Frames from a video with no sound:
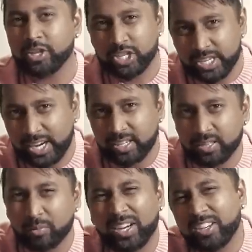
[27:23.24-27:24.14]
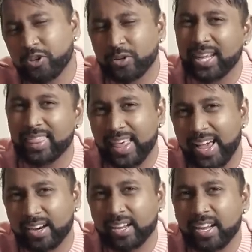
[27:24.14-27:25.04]
Chase? Why didn't you get
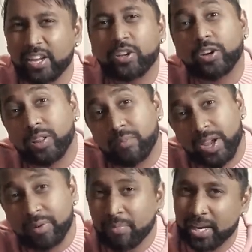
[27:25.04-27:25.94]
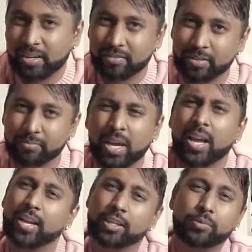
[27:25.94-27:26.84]
that? You know they made many of him?
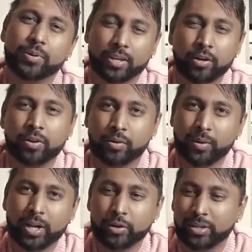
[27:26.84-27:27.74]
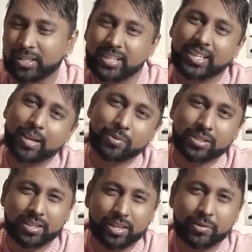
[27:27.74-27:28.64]
I just want to go on record and say that
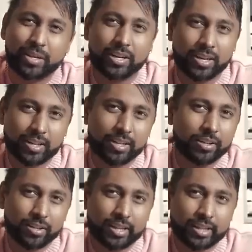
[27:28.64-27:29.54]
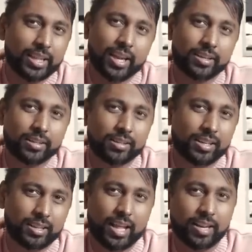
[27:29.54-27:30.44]
wasn't the only car that looked like that.
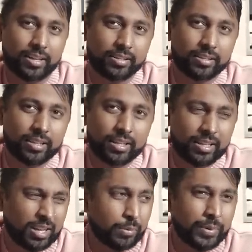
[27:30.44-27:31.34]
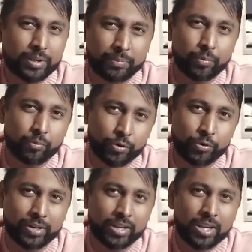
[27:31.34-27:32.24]
Nathaniel, I don't mean to be
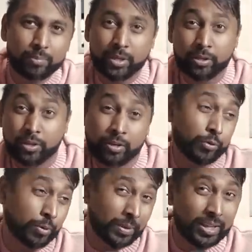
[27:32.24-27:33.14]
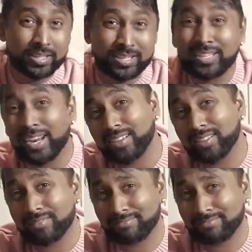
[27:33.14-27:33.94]
rude, but you could have replaced Chase.